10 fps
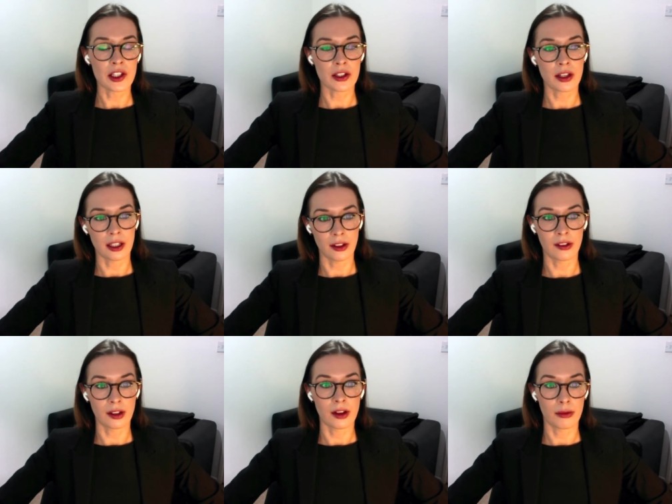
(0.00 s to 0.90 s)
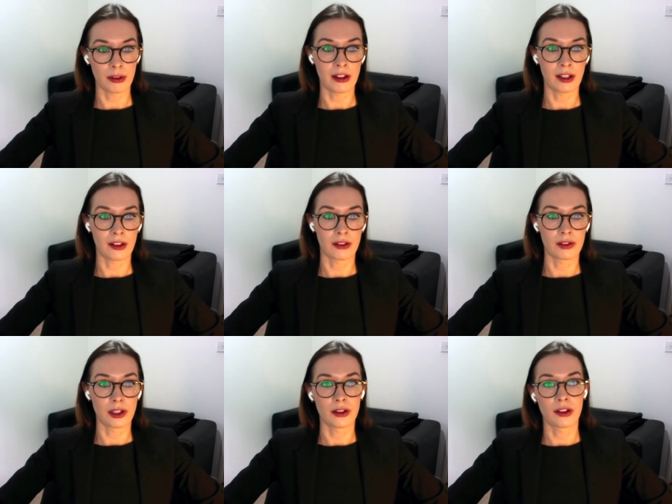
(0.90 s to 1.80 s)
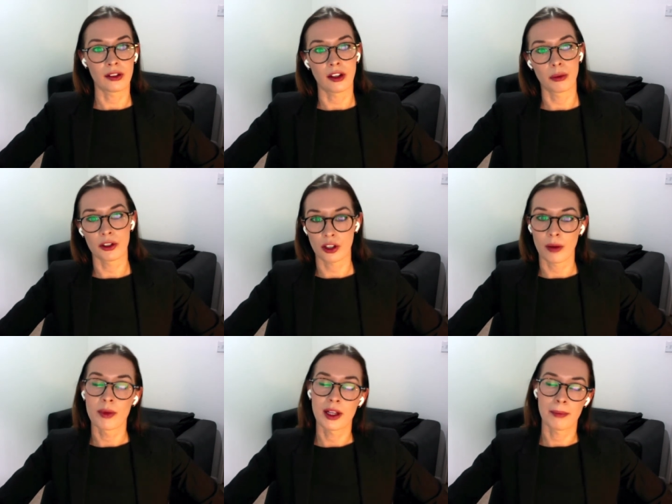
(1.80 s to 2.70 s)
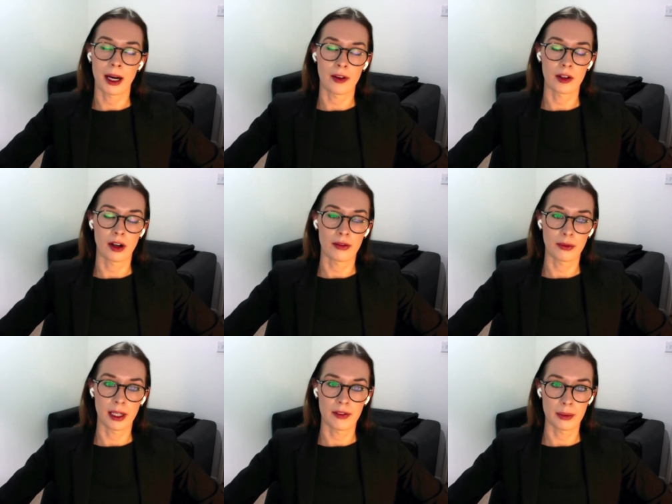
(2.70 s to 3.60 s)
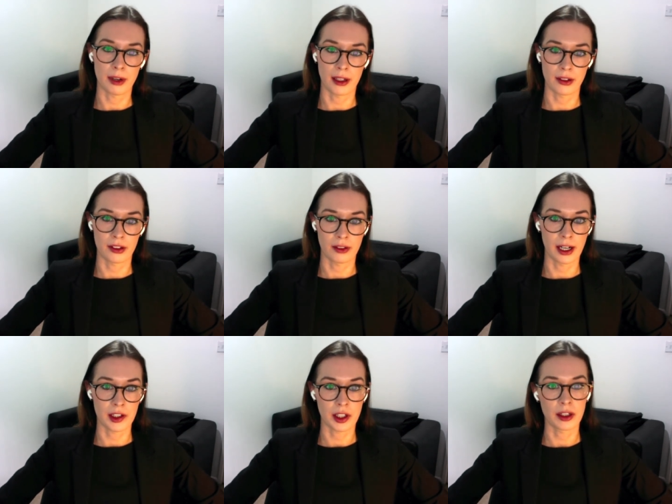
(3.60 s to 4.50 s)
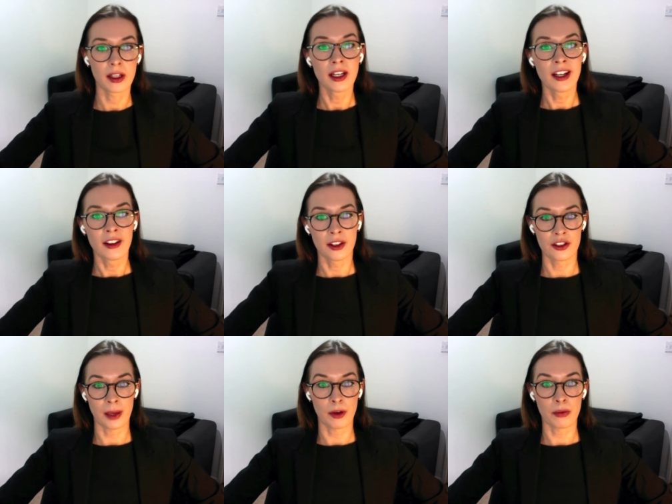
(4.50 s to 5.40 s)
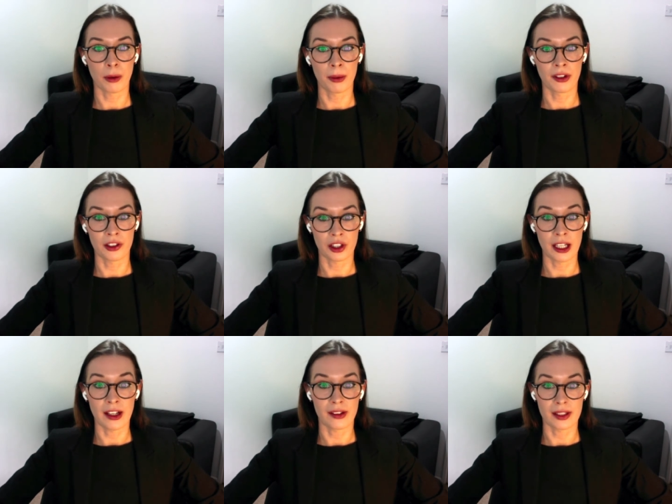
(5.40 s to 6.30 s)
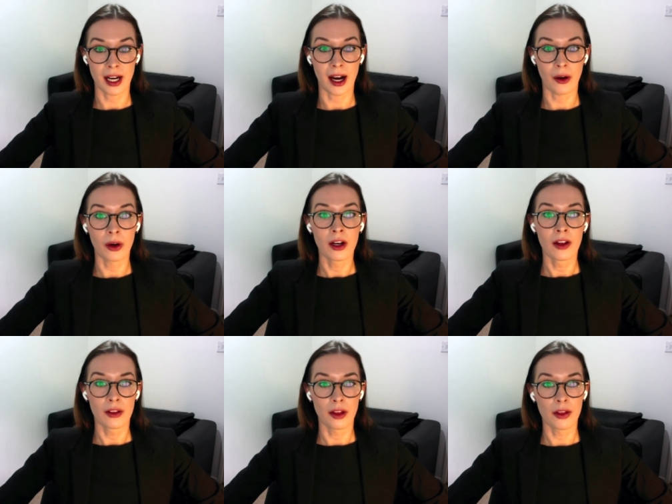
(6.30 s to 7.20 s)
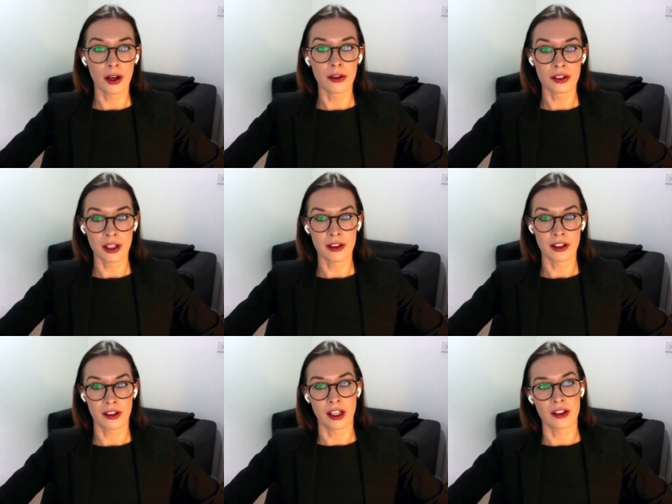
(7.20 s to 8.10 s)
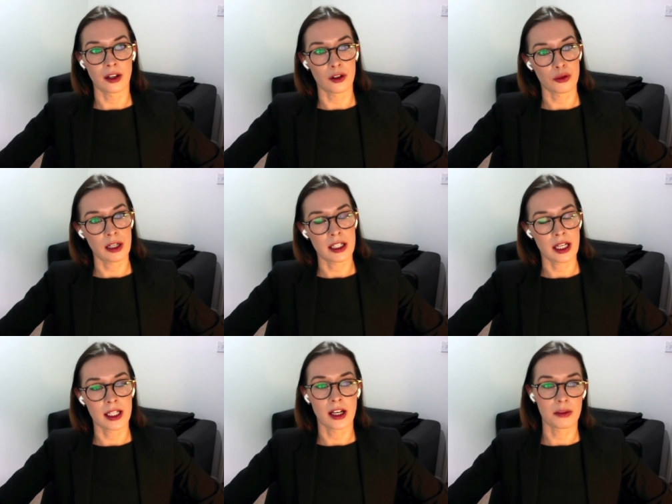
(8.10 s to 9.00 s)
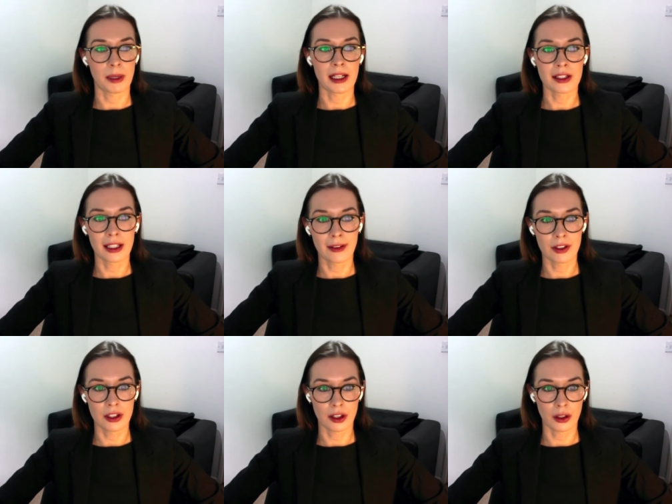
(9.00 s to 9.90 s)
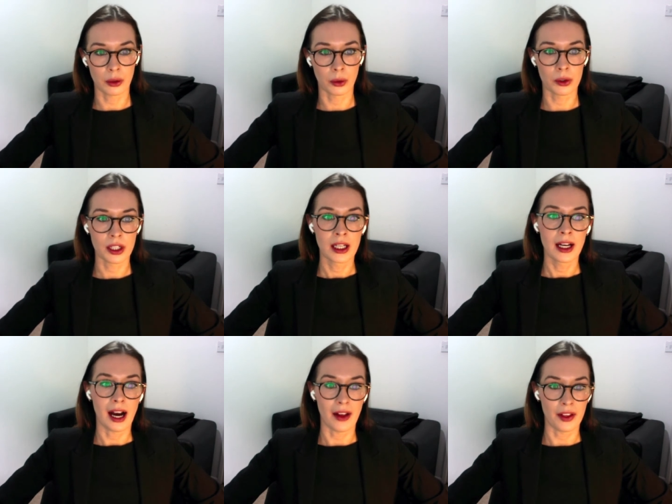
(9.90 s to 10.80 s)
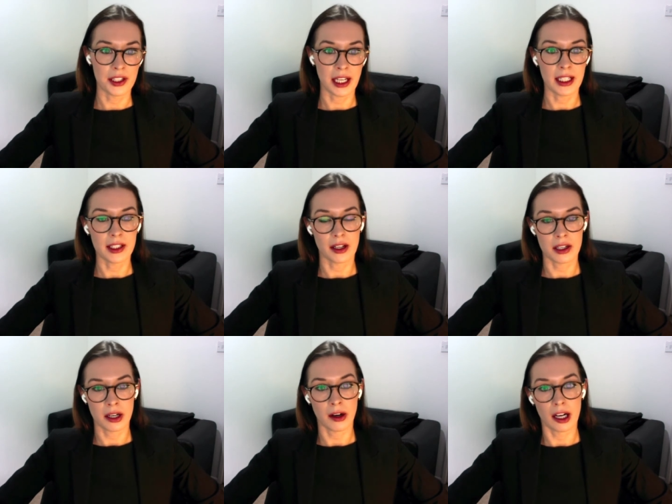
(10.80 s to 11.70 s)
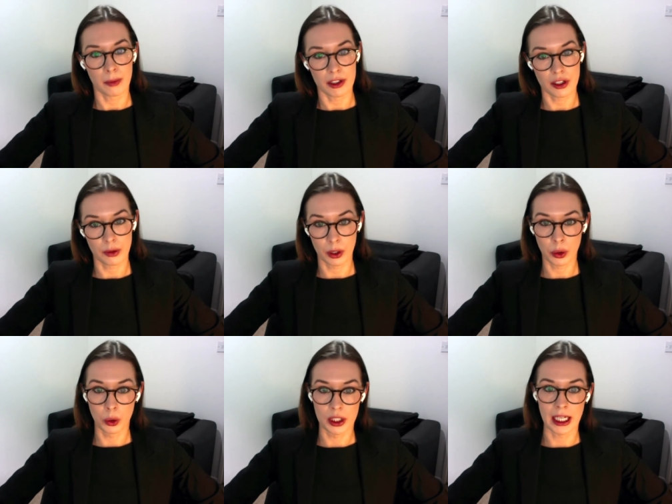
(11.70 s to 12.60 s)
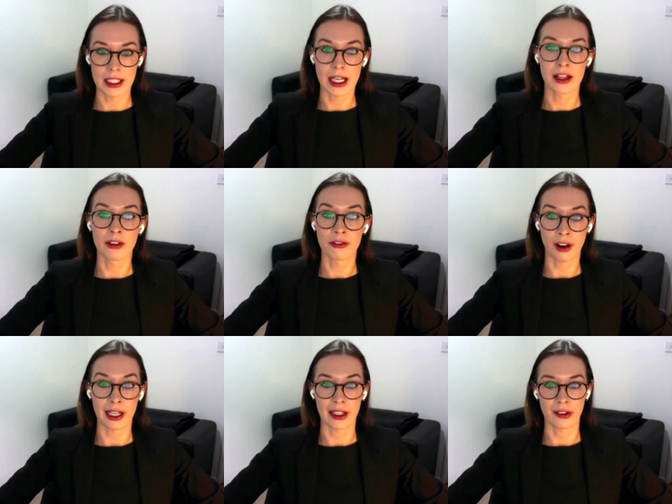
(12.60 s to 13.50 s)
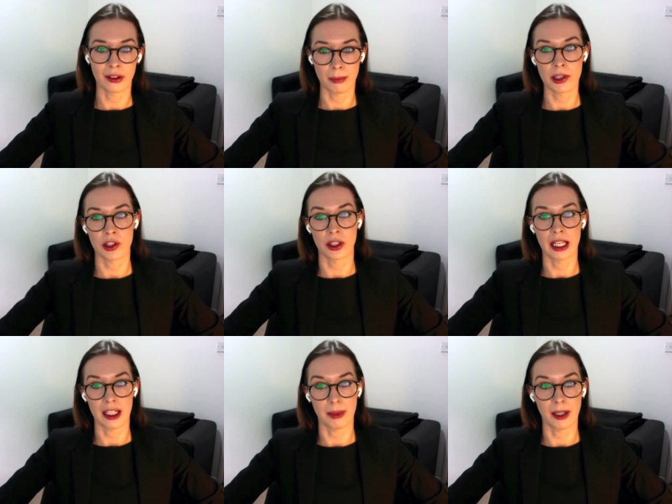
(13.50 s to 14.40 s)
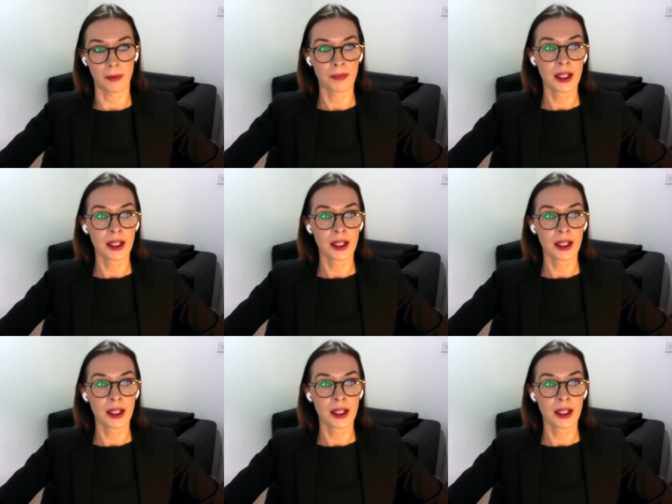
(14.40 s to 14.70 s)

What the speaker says: to these three sets of notices, which come within paragraph 3 of the practice direction, the general proposition is now that those notices are treated as being delivered to the court at the date and time which is recorded in the filing submission email.